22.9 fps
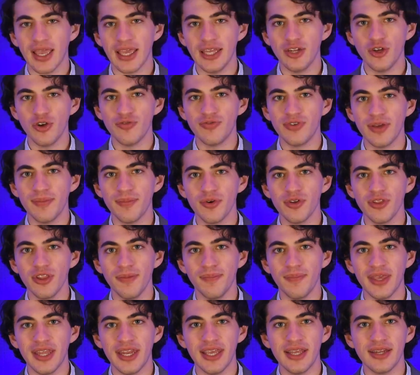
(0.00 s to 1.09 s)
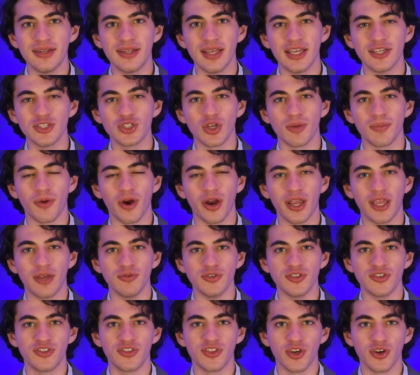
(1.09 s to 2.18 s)
In November, the median days on market
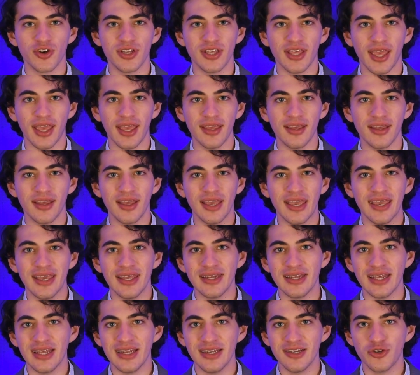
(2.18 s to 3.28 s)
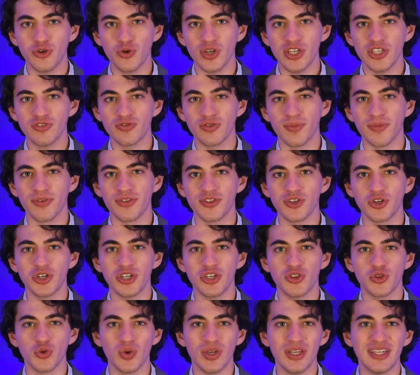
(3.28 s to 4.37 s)
was 38, increased from
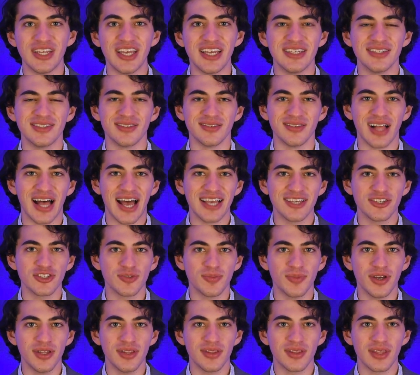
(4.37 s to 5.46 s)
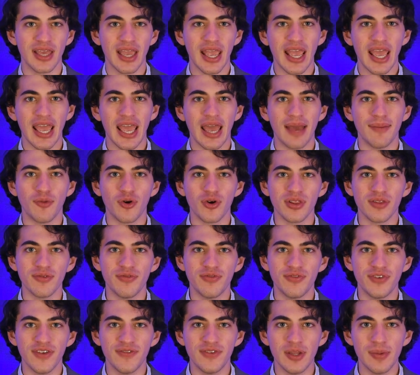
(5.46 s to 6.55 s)
33 days last month, and more than
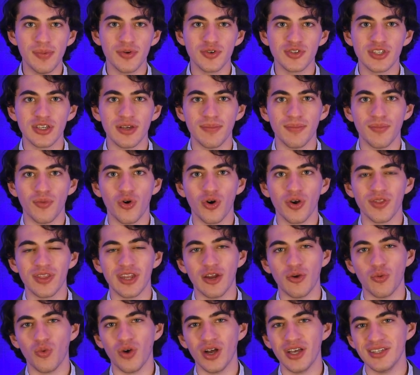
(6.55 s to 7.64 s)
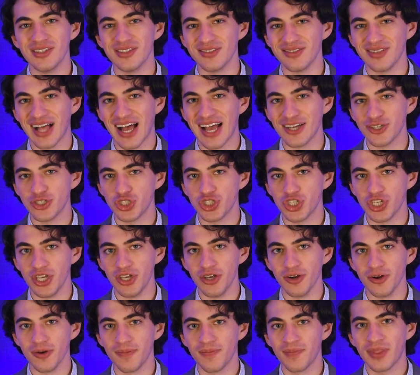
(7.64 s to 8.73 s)
50% more than it was last
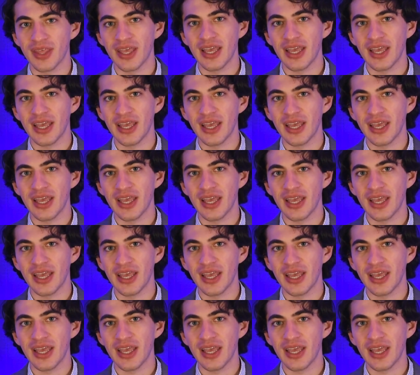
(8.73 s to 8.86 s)
year.